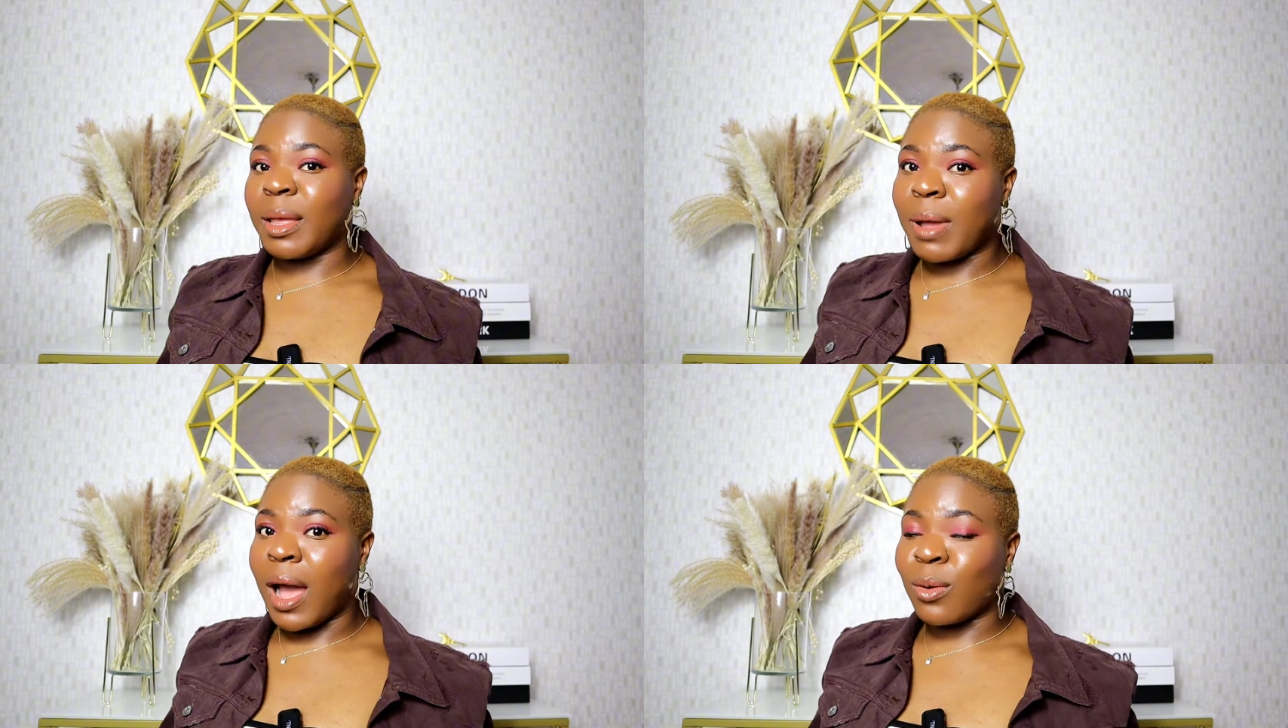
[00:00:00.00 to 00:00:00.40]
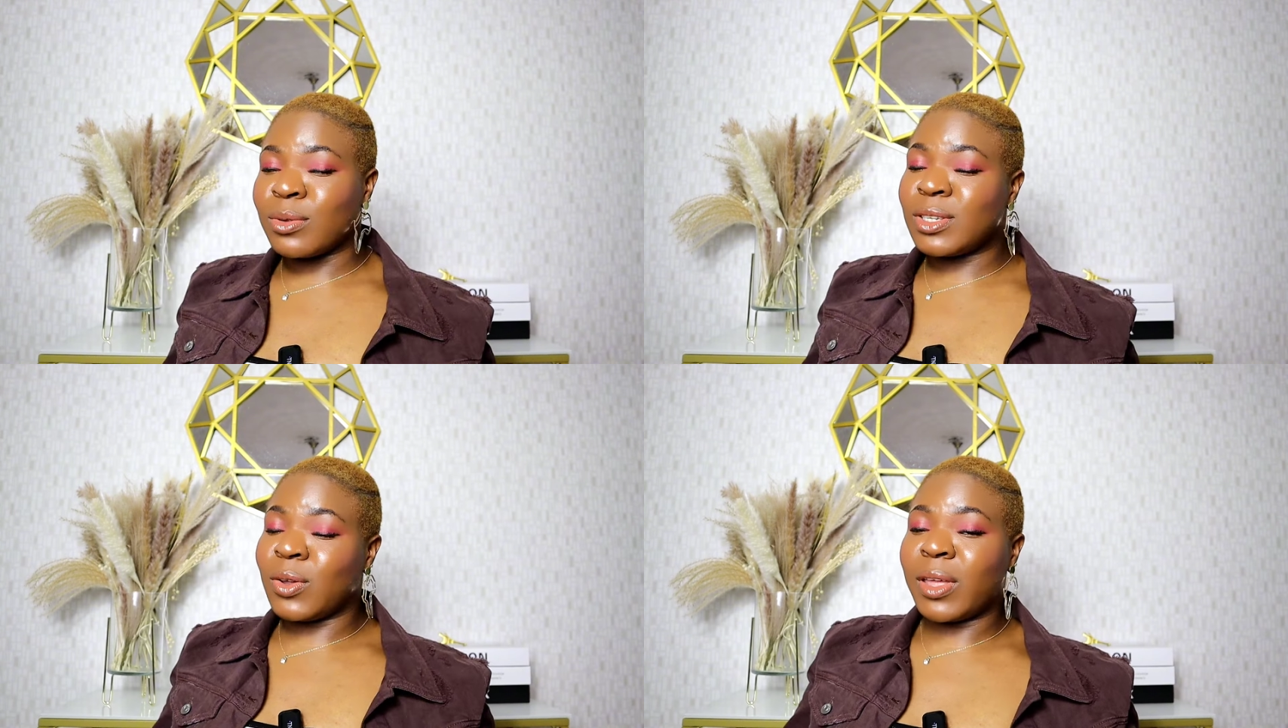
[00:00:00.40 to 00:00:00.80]
them
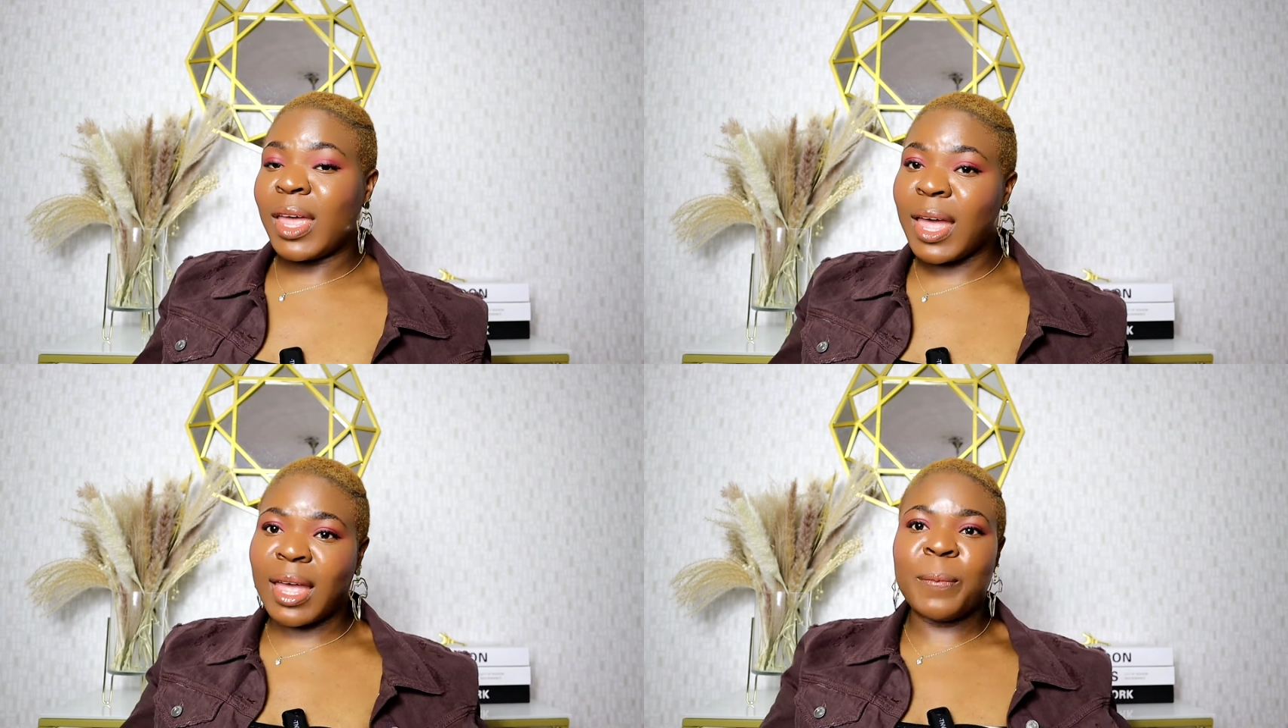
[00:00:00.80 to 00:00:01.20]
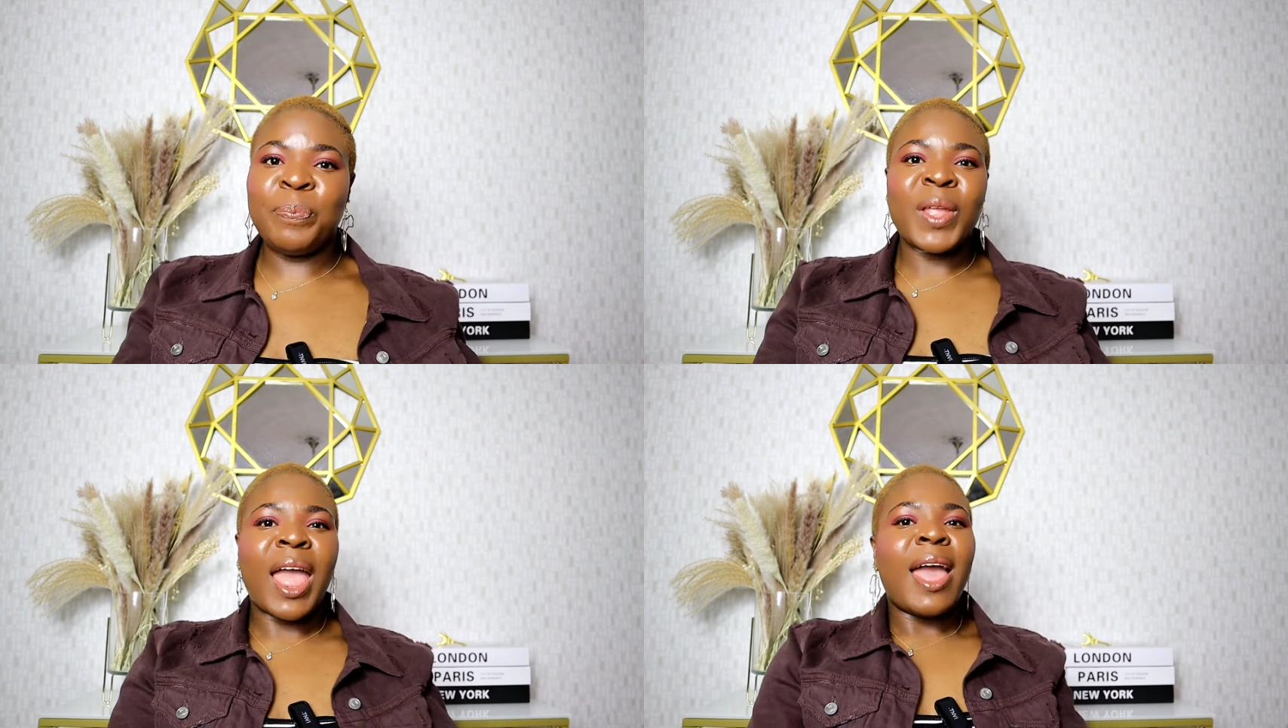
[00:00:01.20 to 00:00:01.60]
out. Okay,
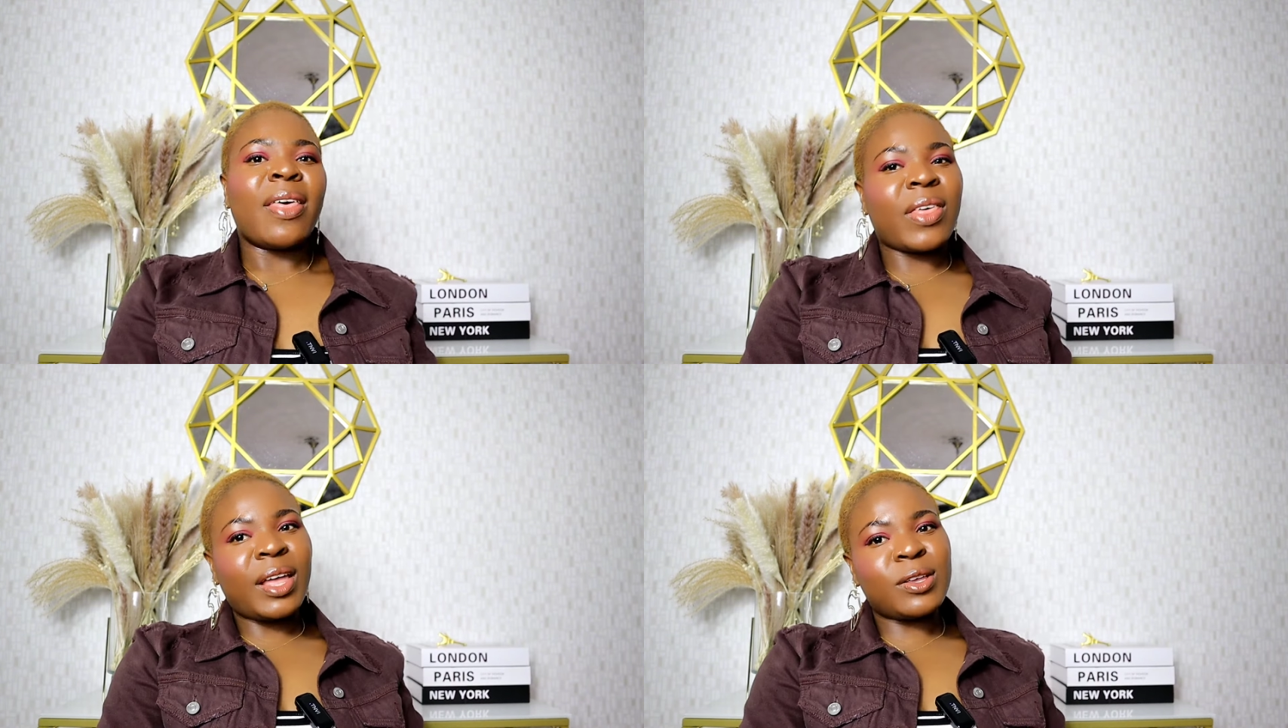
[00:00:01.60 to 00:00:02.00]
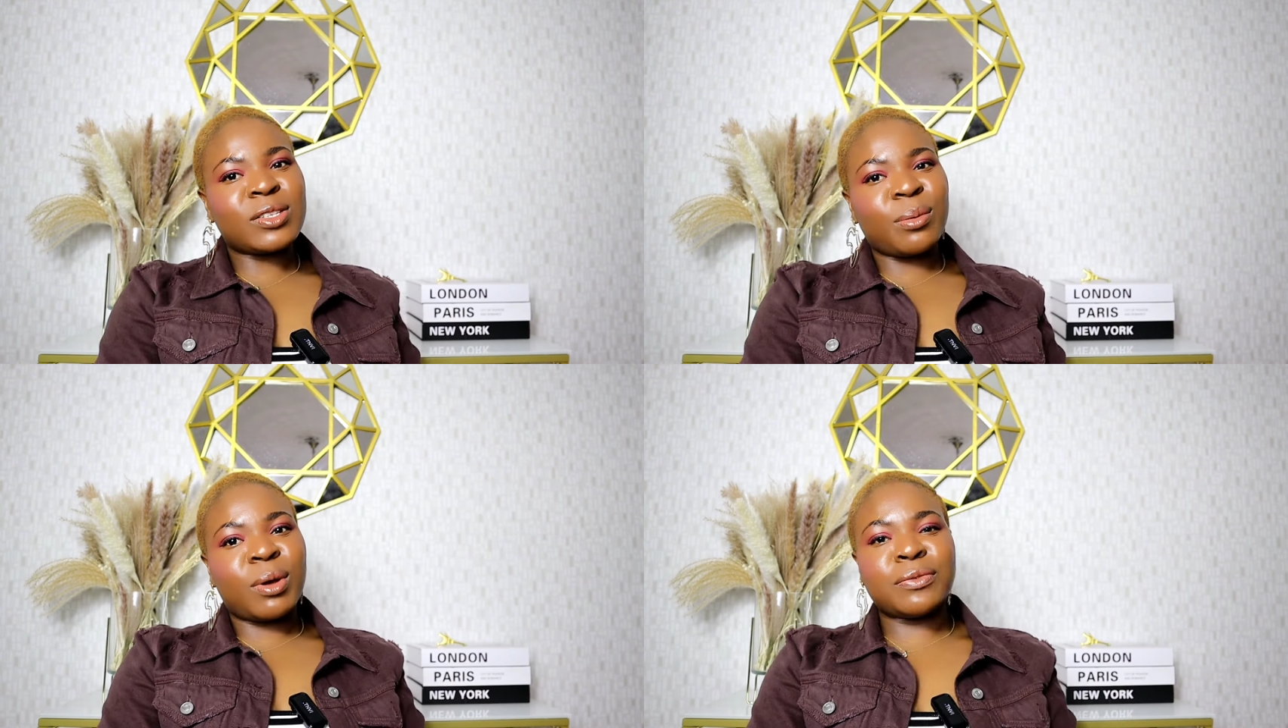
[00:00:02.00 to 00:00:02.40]
thank you
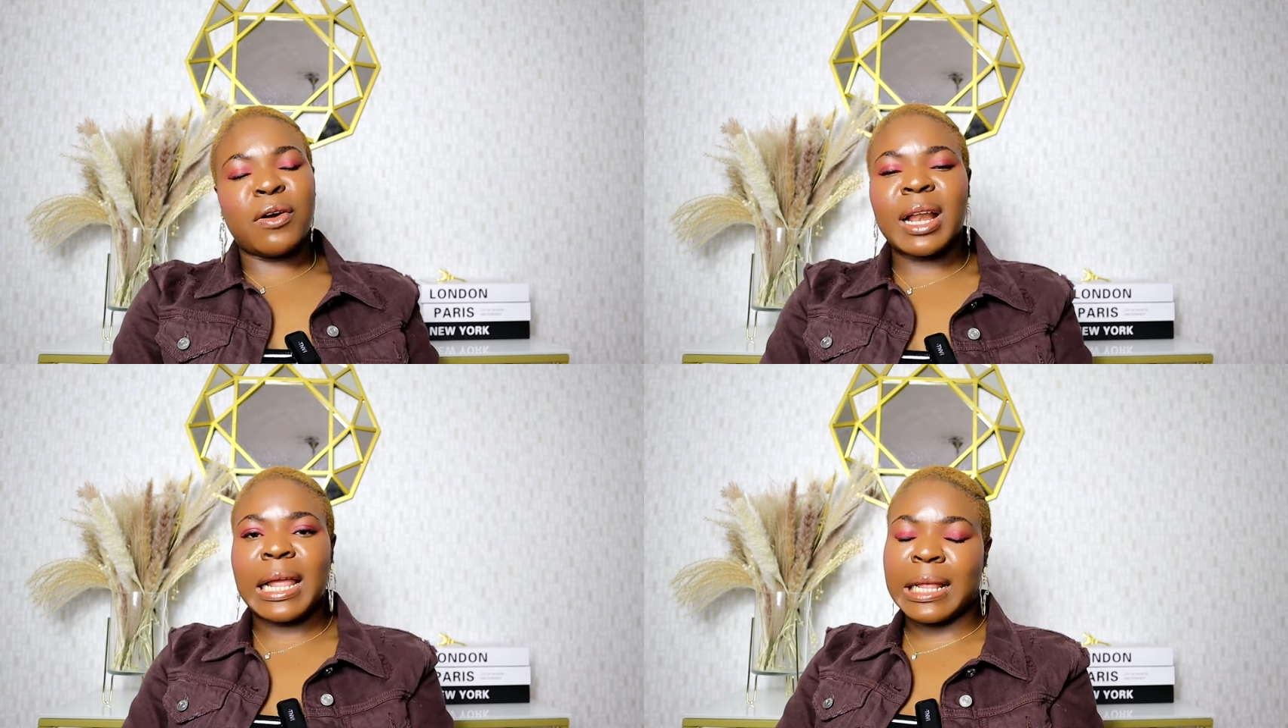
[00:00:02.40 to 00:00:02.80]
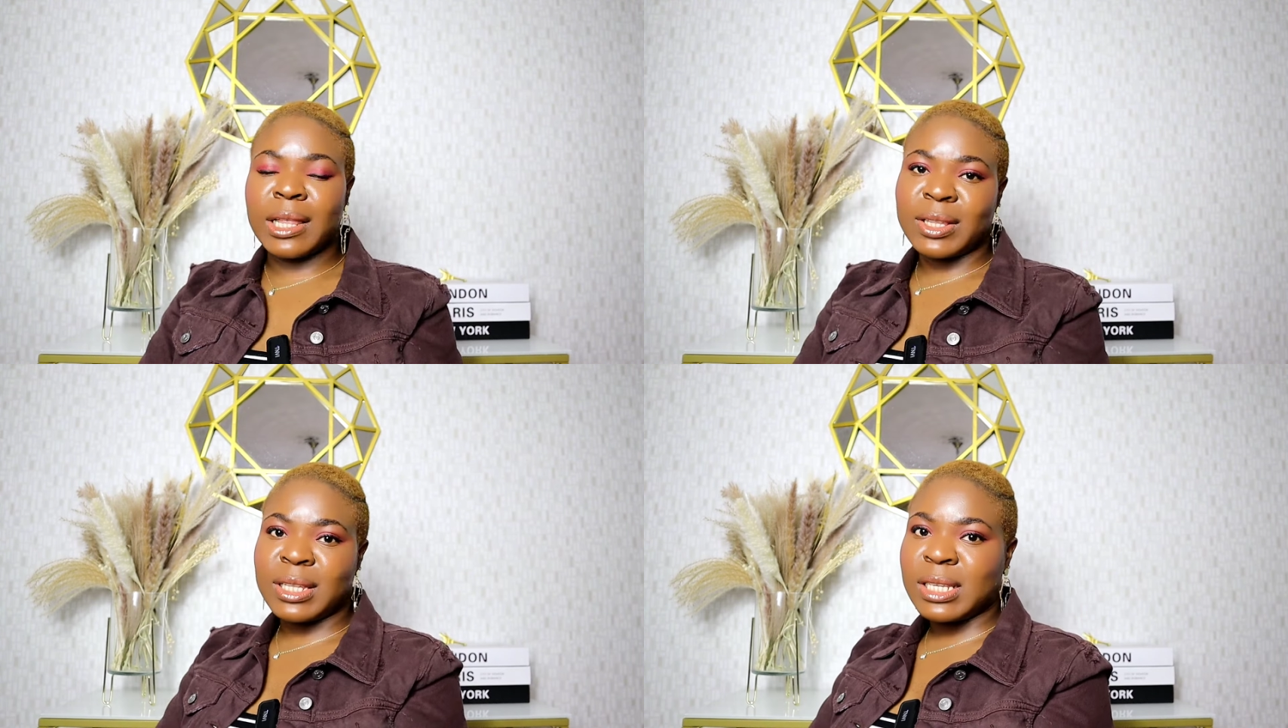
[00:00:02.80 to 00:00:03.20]
so much for
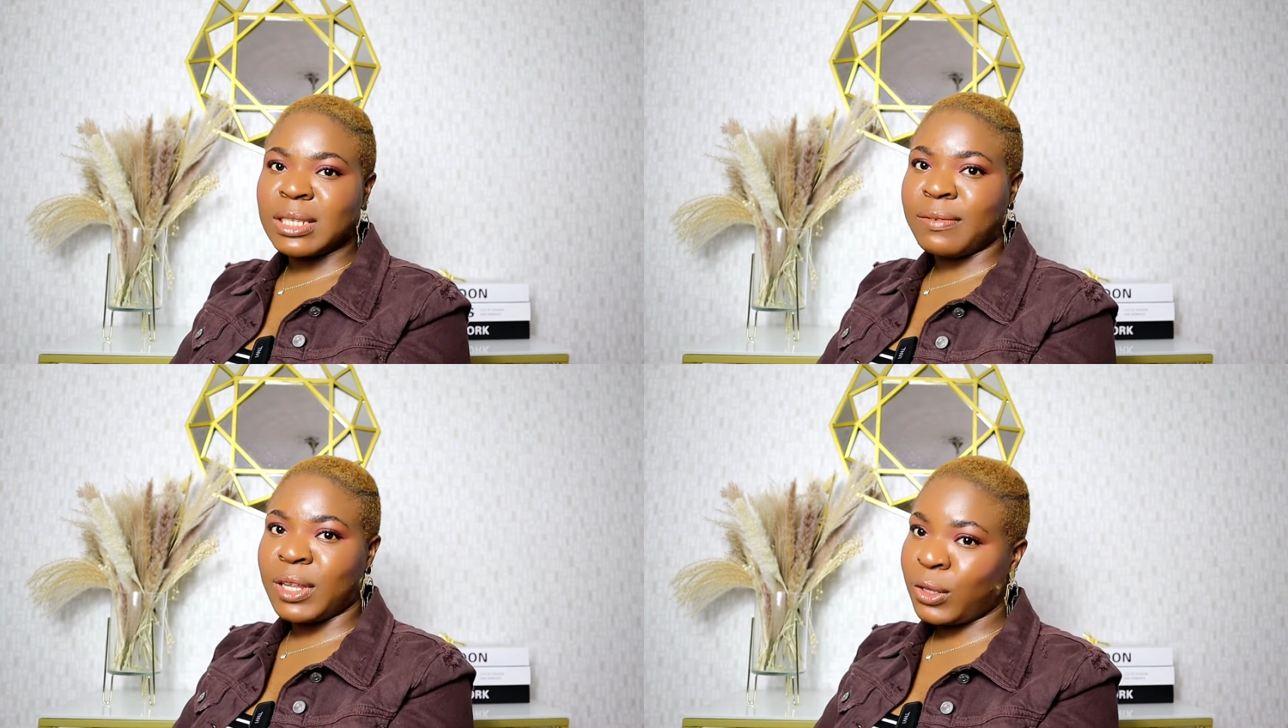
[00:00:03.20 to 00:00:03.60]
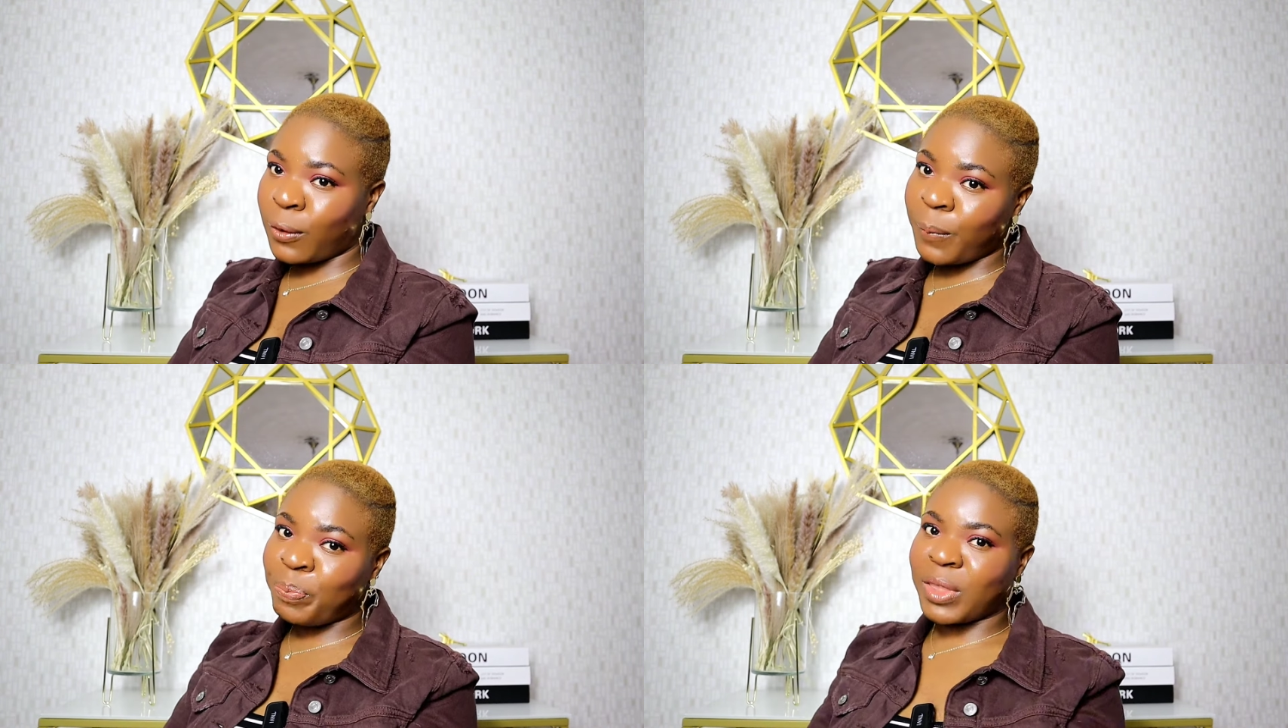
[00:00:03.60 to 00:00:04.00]
clicking on this
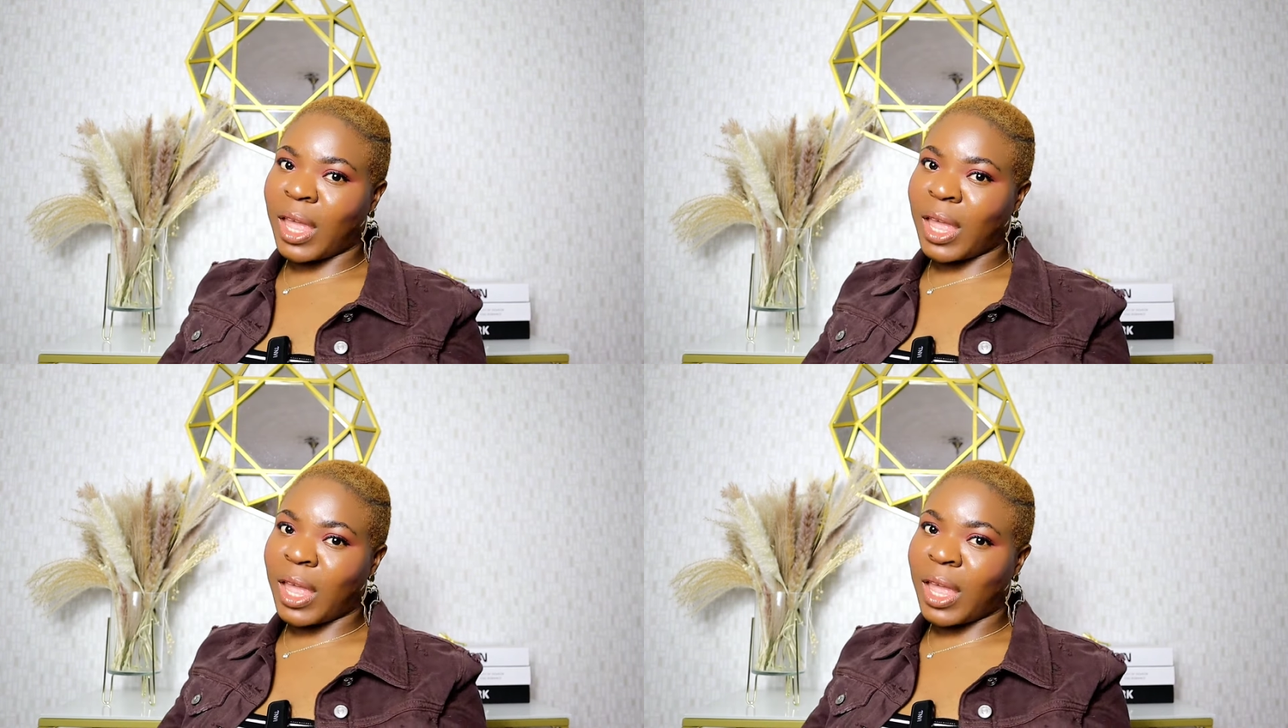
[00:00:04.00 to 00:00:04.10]
video.